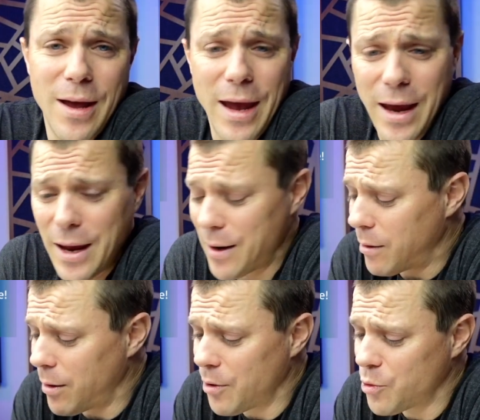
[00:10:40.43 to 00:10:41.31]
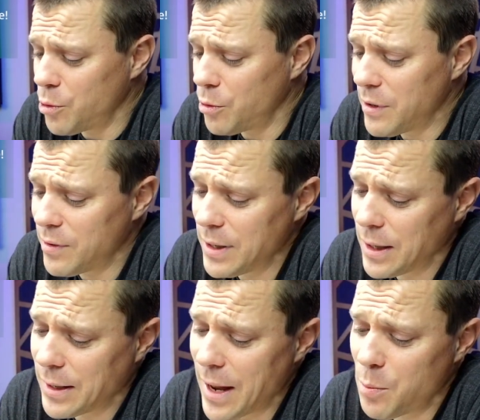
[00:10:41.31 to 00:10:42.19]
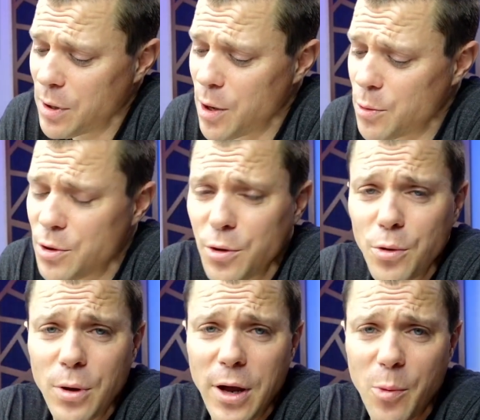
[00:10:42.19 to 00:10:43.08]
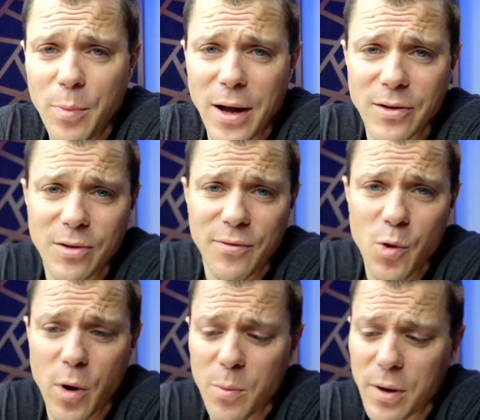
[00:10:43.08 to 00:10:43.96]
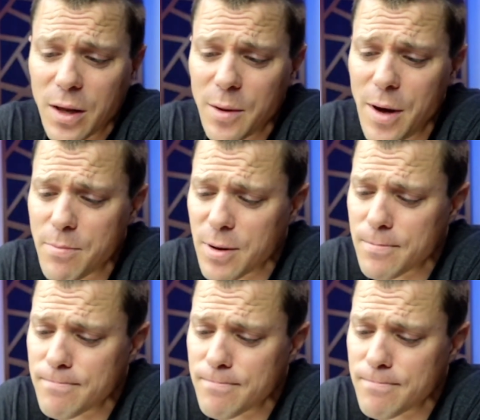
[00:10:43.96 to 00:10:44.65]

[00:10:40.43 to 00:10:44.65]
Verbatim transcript: And I'll also leave a link down below to the AirPods if you want to pick them up.